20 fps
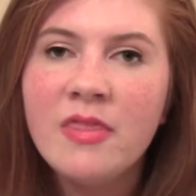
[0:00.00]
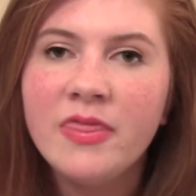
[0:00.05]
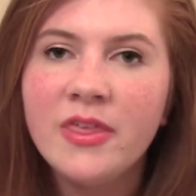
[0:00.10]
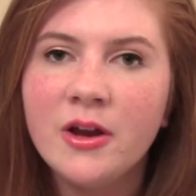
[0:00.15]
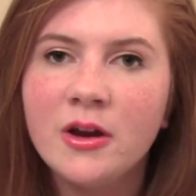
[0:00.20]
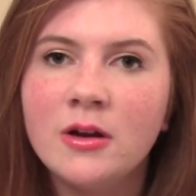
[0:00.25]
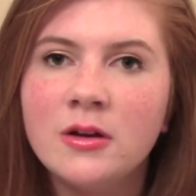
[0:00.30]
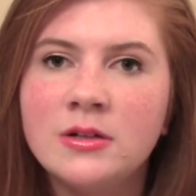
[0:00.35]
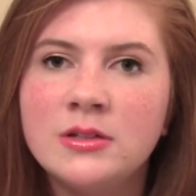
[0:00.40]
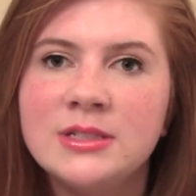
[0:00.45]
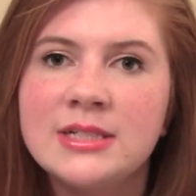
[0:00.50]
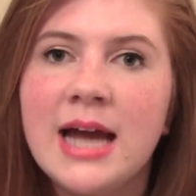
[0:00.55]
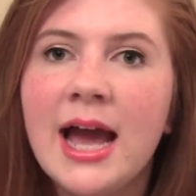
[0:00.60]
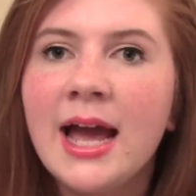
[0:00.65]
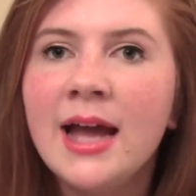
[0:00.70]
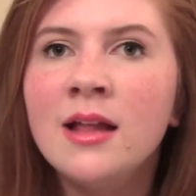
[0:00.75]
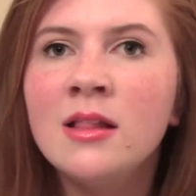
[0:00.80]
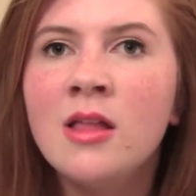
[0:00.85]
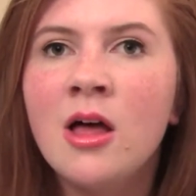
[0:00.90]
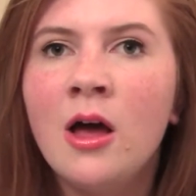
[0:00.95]
Their
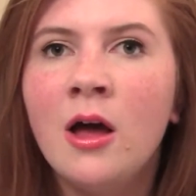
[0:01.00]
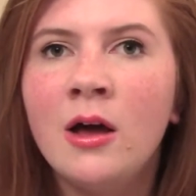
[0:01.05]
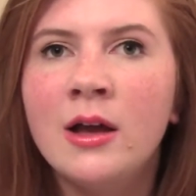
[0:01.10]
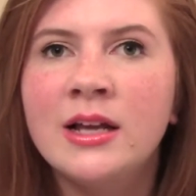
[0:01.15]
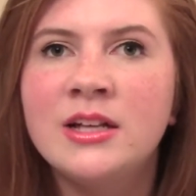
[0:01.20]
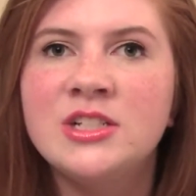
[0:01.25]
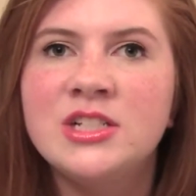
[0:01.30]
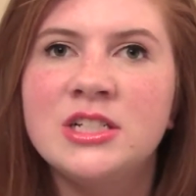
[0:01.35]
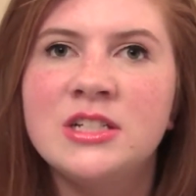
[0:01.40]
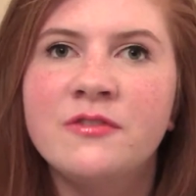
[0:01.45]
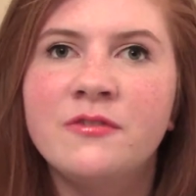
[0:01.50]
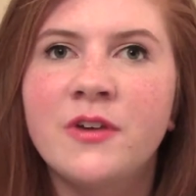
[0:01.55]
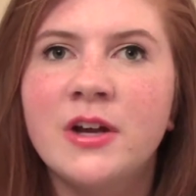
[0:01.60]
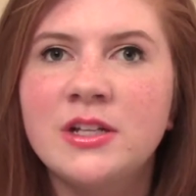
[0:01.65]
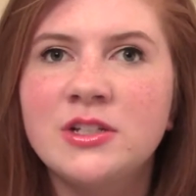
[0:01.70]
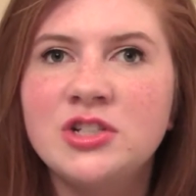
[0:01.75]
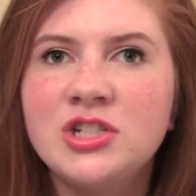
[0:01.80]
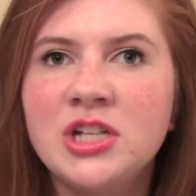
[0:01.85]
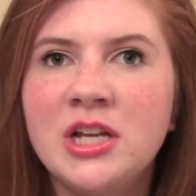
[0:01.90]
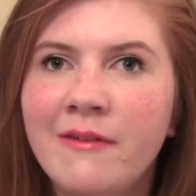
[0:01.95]
dialogue and just
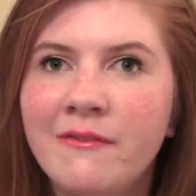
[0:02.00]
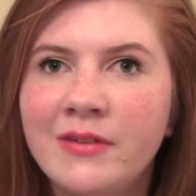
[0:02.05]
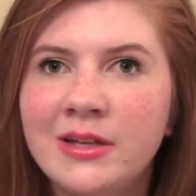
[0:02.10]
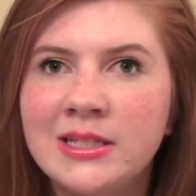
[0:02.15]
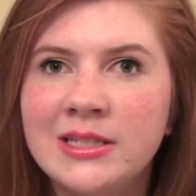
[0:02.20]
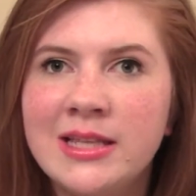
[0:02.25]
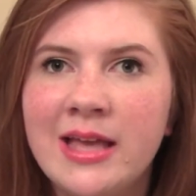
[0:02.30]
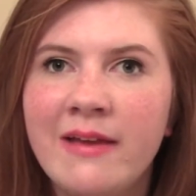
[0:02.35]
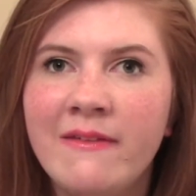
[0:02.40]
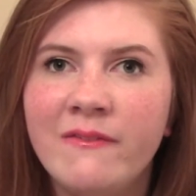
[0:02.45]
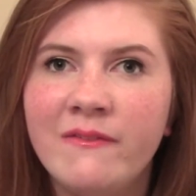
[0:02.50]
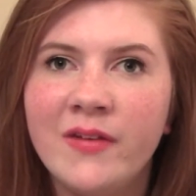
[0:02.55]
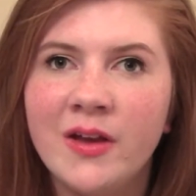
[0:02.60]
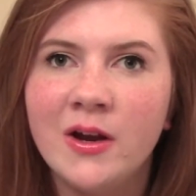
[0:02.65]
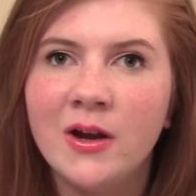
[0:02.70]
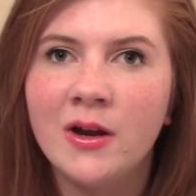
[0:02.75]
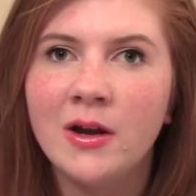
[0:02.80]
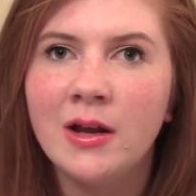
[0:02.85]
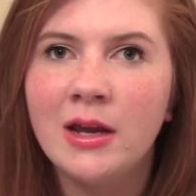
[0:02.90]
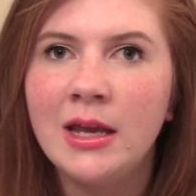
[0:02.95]
friendship is a
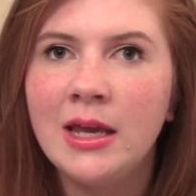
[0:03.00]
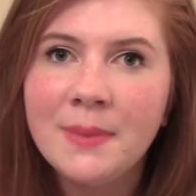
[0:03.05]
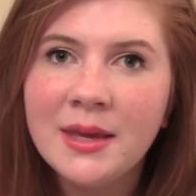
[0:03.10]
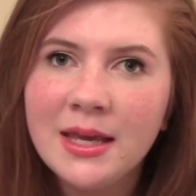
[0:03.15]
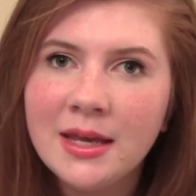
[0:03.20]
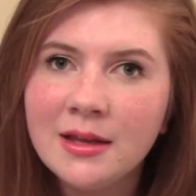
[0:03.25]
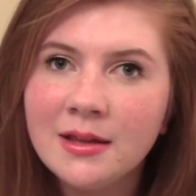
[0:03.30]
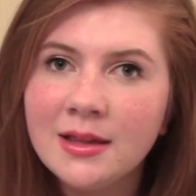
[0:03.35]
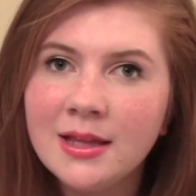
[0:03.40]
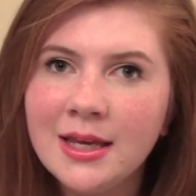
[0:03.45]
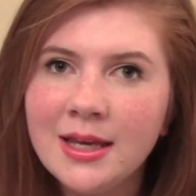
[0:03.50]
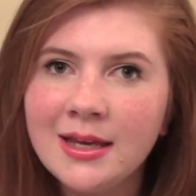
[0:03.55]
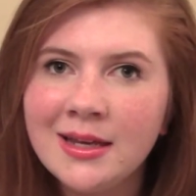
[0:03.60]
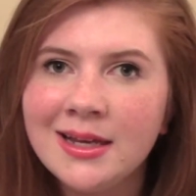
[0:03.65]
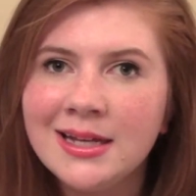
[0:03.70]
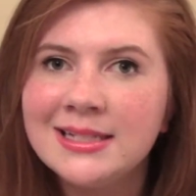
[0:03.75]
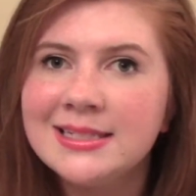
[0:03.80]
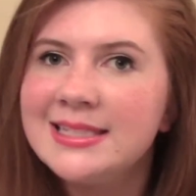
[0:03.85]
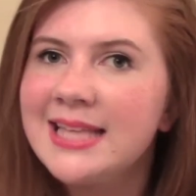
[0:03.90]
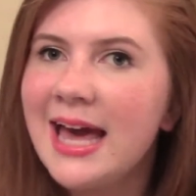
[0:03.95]
very
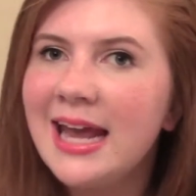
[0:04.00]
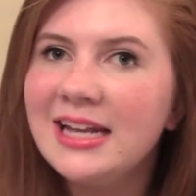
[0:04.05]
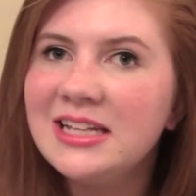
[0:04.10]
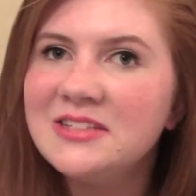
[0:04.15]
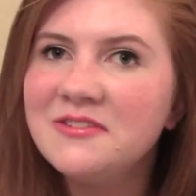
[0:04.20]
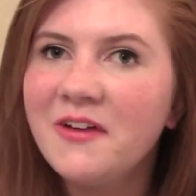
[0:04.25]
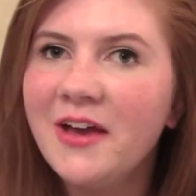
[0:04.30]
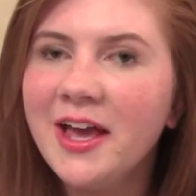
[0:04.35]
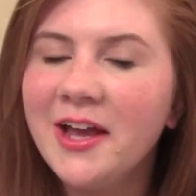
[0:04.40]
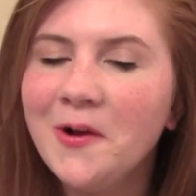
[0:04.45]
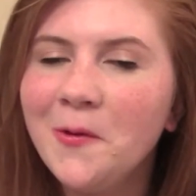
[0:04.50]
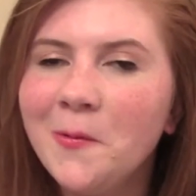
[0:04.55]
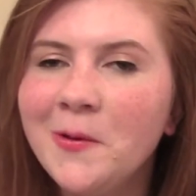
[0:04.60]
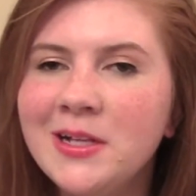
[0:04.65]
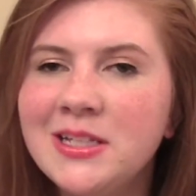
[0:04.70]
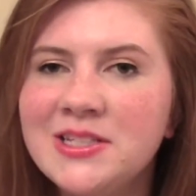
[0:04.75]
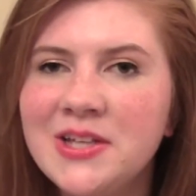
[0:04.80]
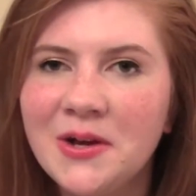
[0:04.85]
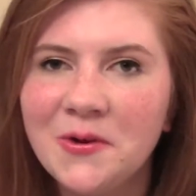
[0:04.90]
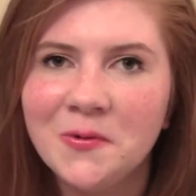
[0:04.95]
appealing and satisfying
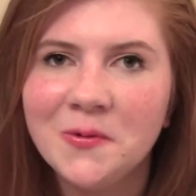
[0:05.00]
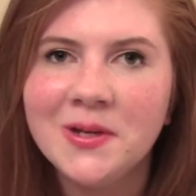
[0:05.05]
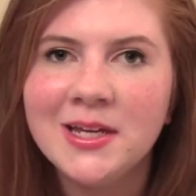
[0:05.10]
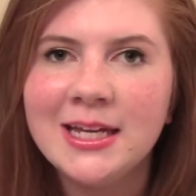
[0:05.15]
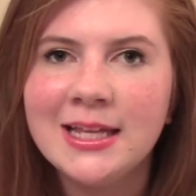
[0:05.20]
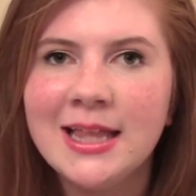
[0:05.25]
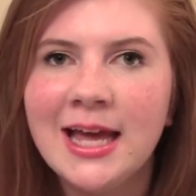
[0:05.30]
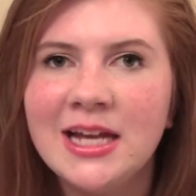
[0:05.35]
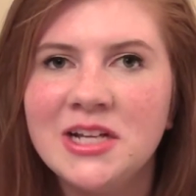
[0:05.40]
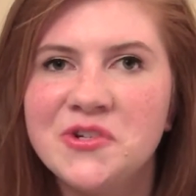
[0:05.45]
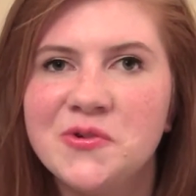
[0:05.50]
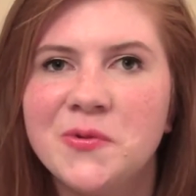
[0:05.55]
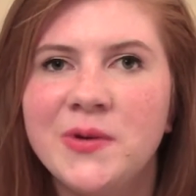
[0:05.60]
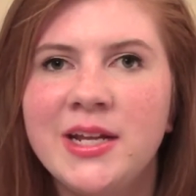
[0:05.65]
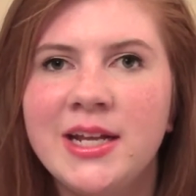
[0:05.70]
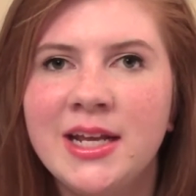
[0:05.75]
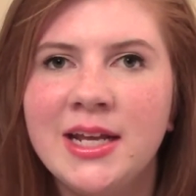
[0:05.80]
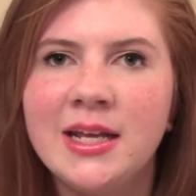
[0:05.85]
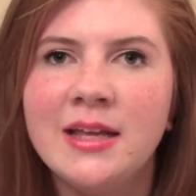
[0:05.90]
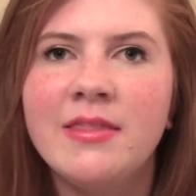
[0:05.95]
one, so I really liked
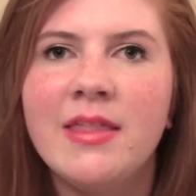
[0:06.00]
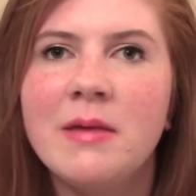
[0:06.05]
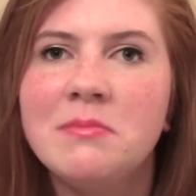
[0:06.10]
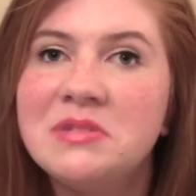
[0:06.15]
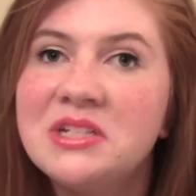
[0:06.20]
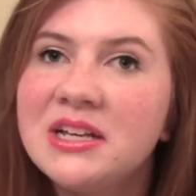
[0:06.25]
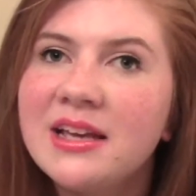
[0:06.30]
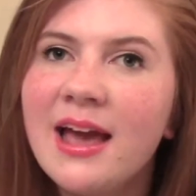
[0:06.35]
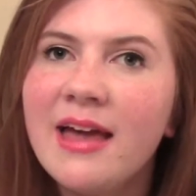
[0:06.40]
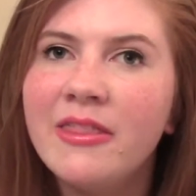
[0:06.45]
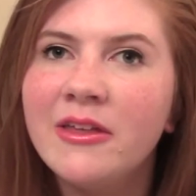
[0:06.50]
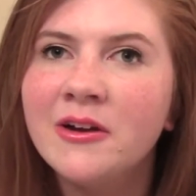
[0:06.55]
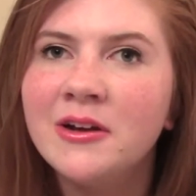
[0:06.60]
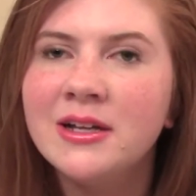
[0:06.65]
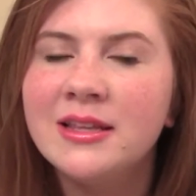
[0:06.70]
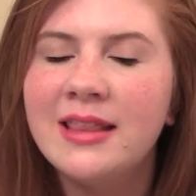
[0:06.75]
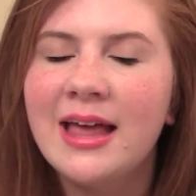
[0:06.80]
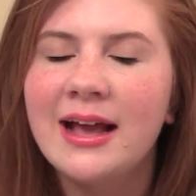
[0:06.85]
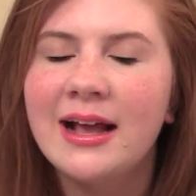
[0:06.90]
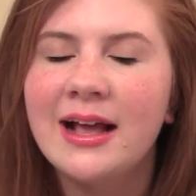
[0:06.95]
reading them together
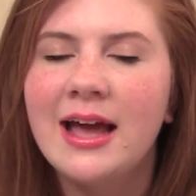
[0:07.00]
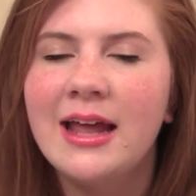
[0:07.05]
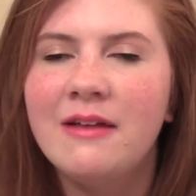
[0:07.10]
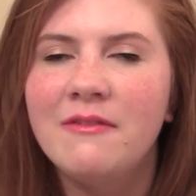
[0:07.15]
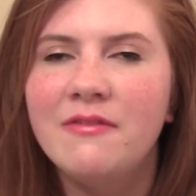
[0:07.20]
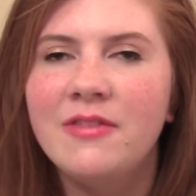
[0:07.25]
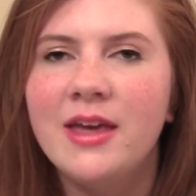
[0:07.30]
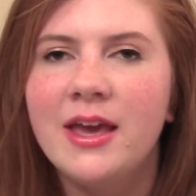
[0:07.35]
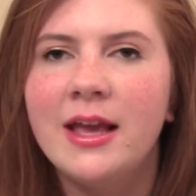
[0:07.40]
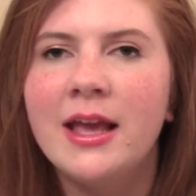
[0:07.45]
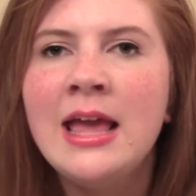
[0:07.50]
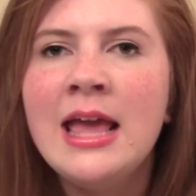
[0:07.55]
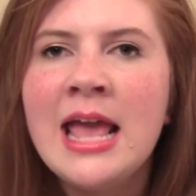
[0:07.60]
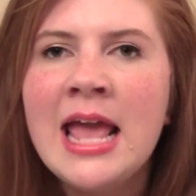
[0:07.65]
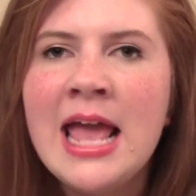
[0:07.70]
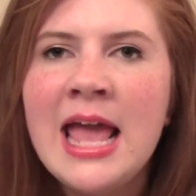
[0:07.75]
and that kind of thing.